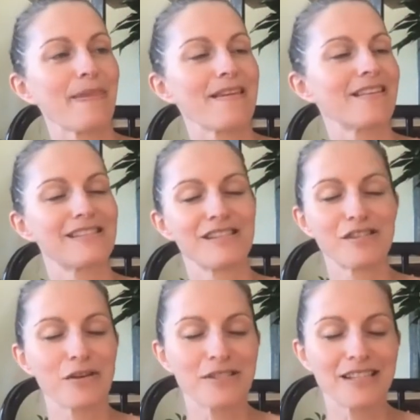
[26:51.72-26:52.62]
this is
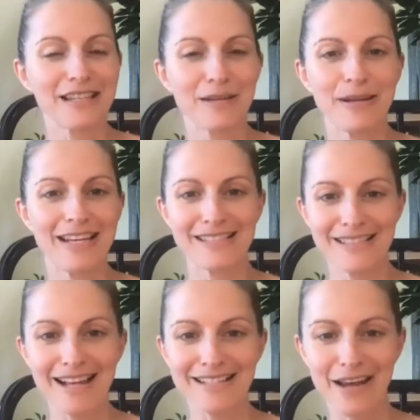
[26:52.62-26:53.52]
so silly, but I
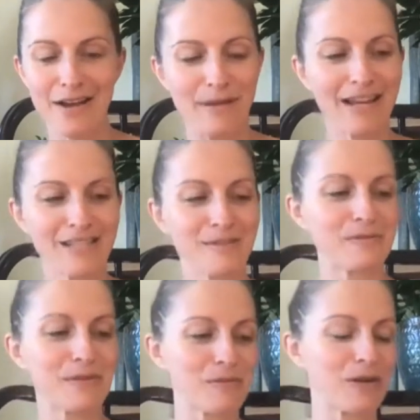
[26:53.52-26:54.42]
sat down. My
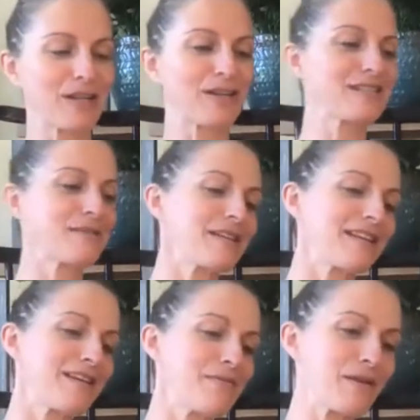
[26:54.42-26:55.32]
husband was working on something
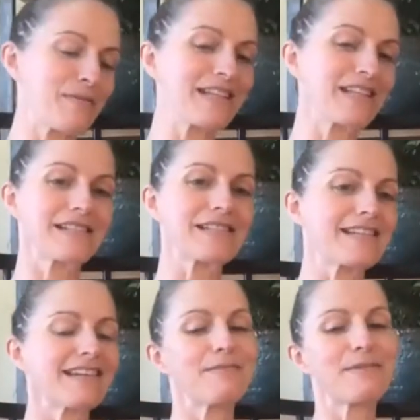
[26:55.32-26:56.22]
and he wanted me to listen to him.